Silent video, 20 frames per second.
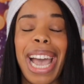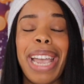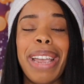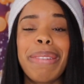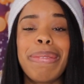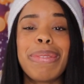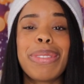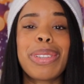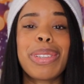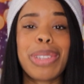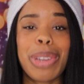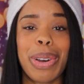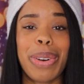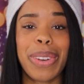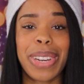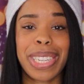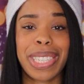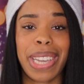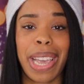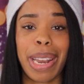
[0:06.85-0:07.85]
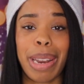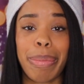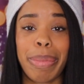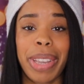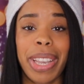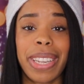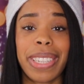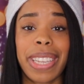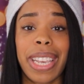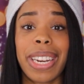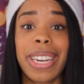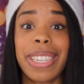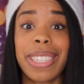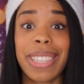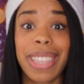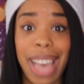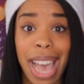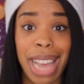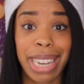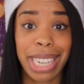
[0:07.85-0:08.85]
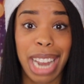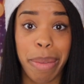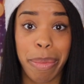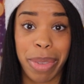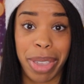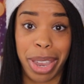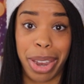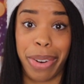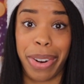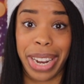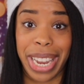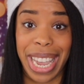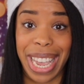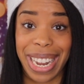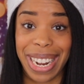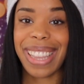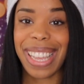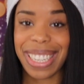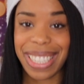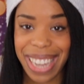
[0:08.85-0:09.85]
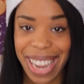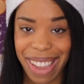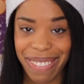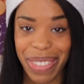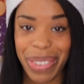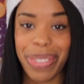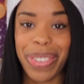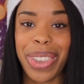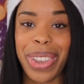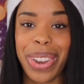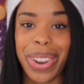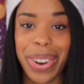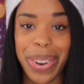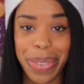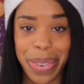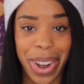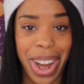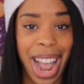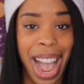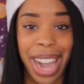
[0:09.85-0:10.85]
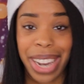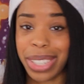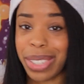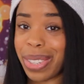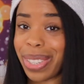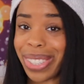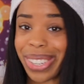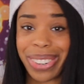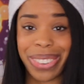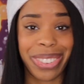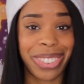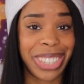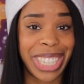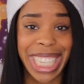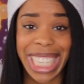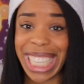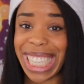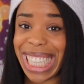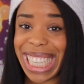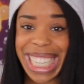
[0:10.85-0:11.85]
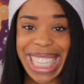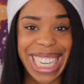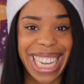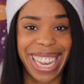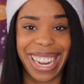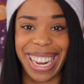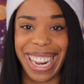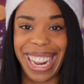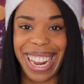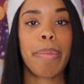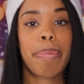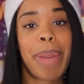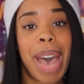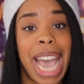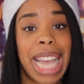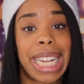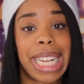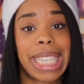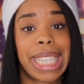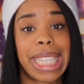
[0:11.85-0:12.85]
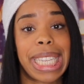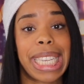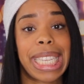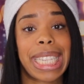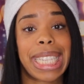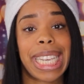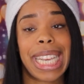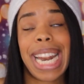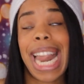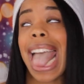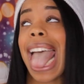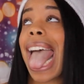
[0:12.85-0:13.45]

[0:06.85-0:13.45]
I am so excited because it is that time of year again. A time of year where actors are really giddy. Pilot season.